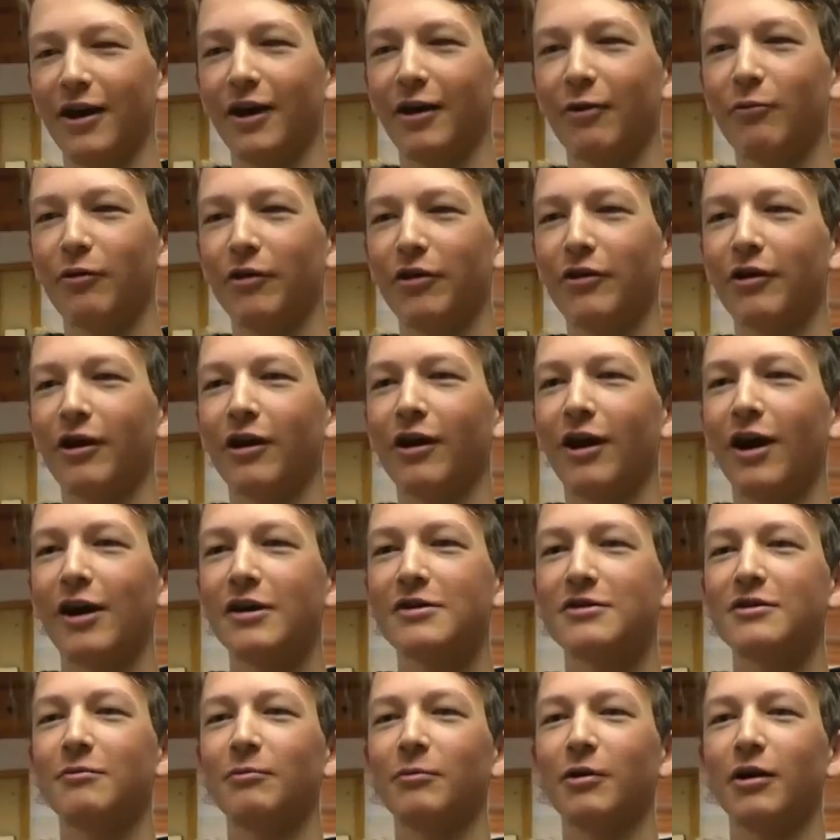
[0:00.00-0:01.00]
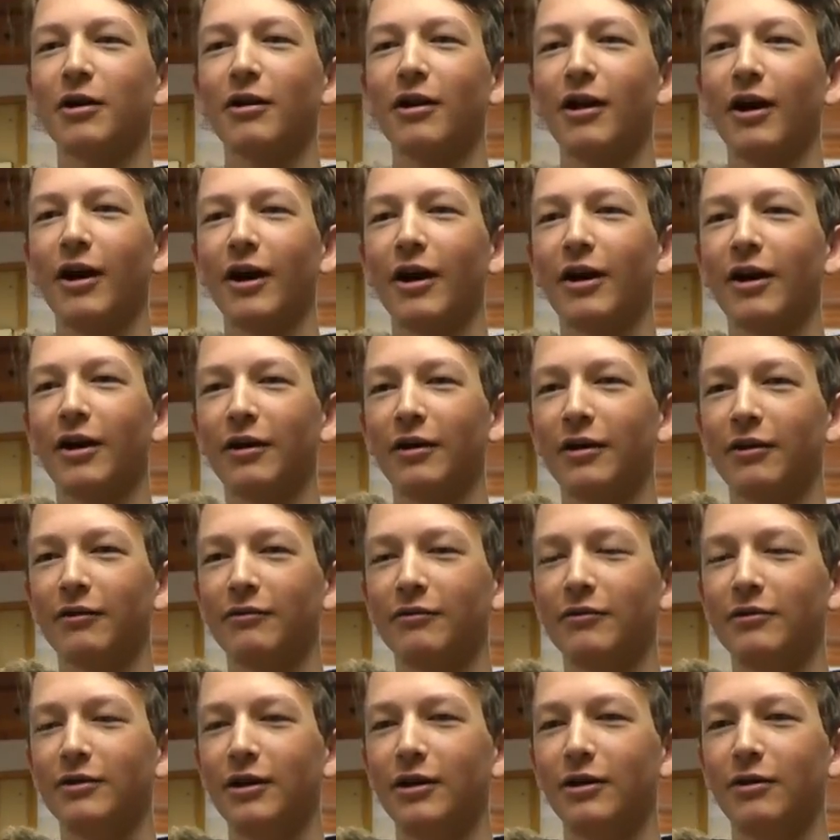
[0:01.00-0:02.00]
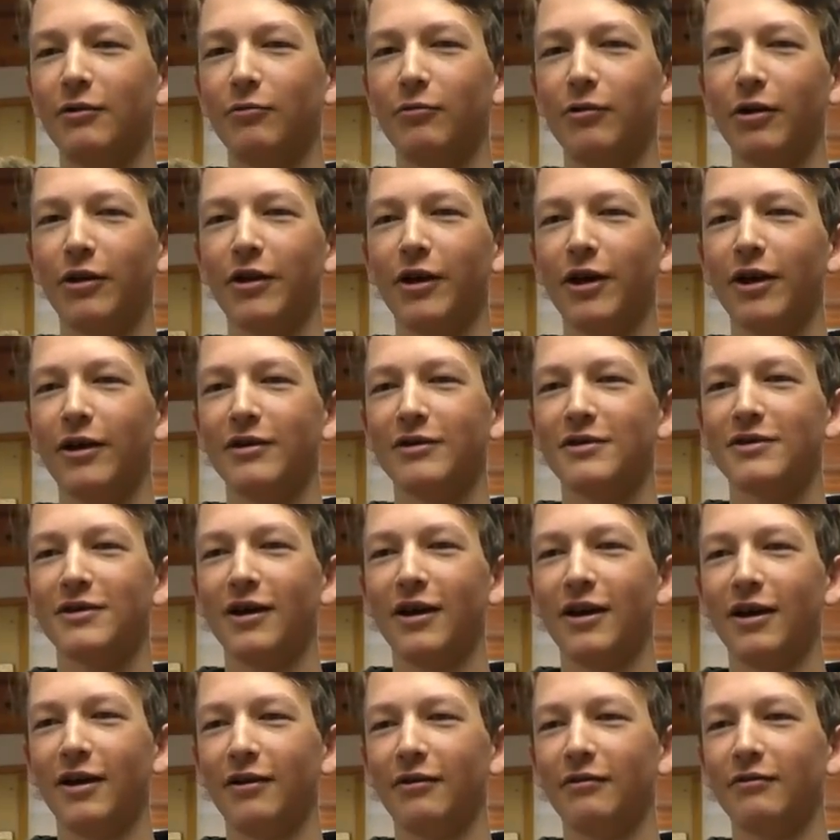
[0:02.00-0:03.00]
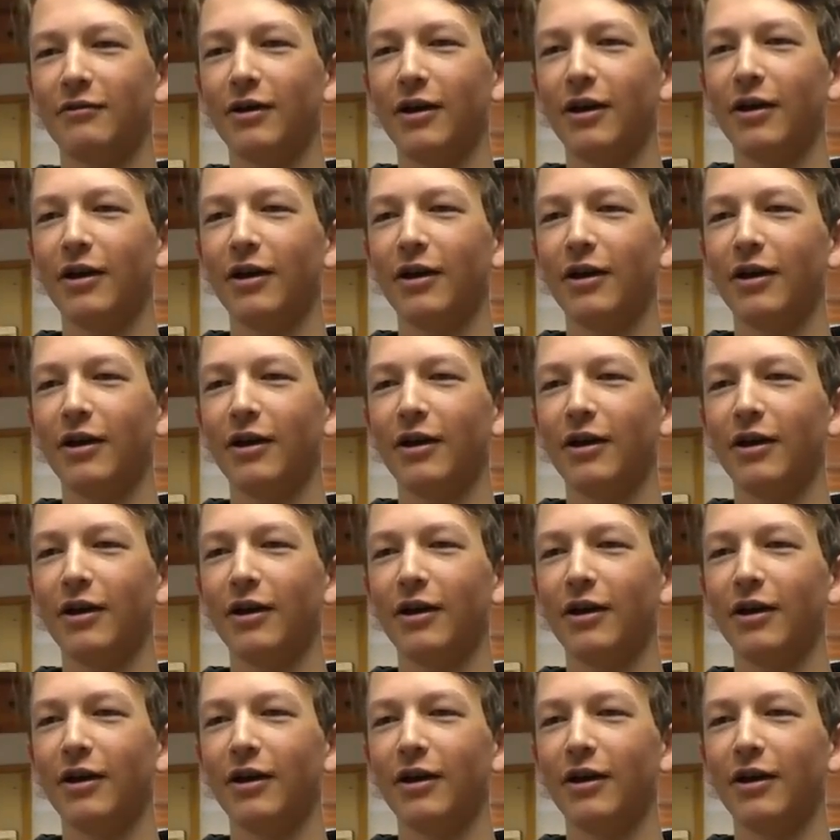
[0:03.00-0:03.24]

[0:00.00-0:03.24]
like what their classroom looked like and what they had to say,